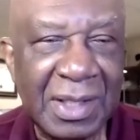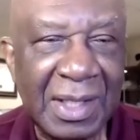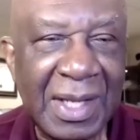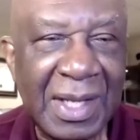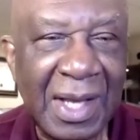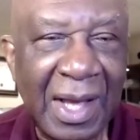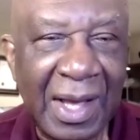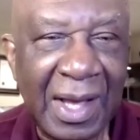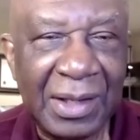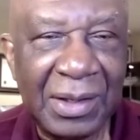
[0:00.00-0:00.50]

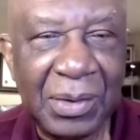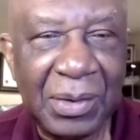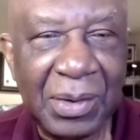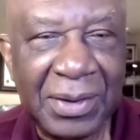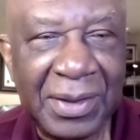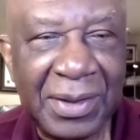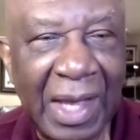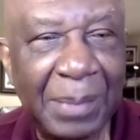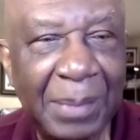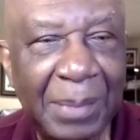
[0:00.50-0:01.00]
Lehigh,
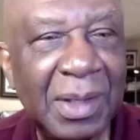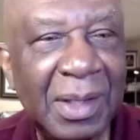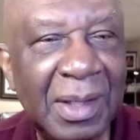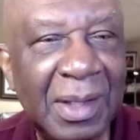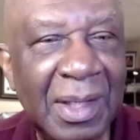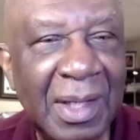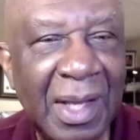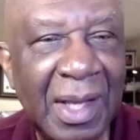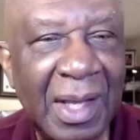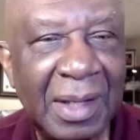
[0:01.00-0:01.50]

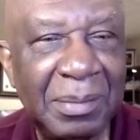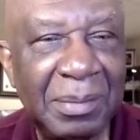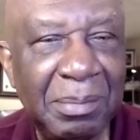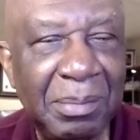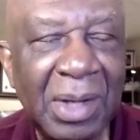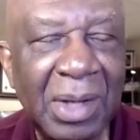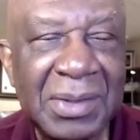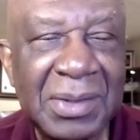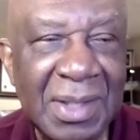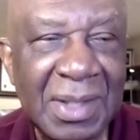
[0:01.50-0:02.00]
Northampton, and
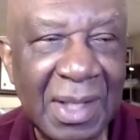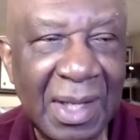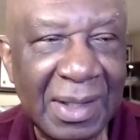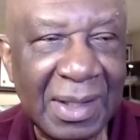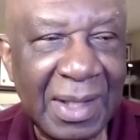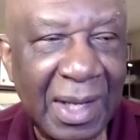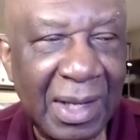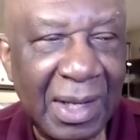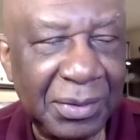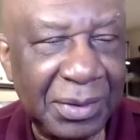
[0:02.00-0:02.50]
Bucks
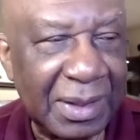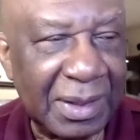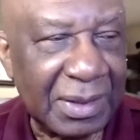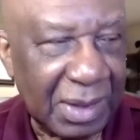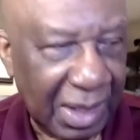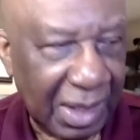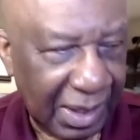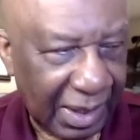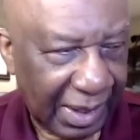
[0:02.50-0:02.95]
counties.